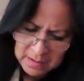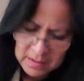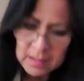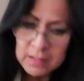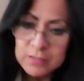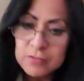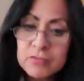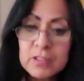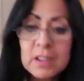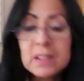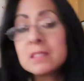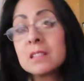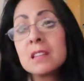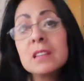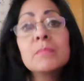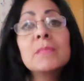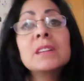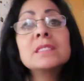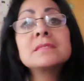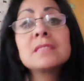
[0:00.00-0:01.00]
And try to
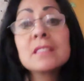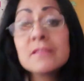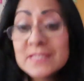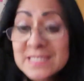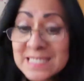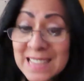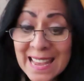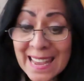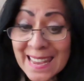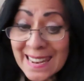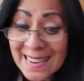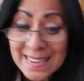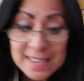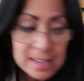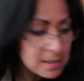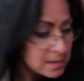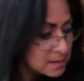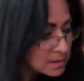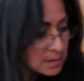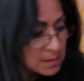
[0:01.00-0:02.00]
keep myself sane.
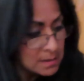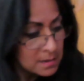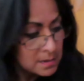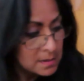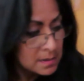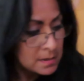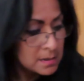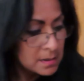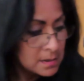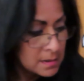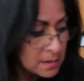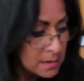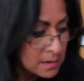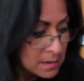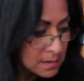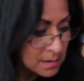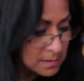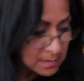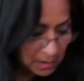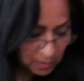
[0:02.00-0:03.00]

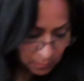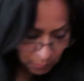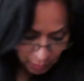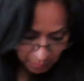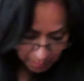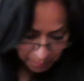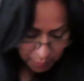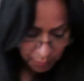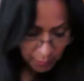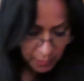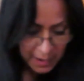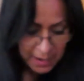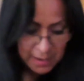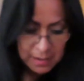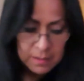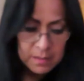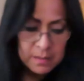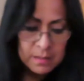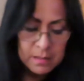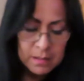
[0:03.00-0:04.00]
Because at one
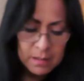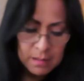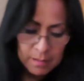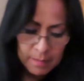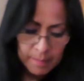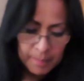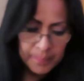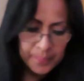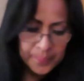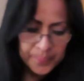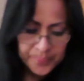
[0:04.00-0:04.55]
point, you know,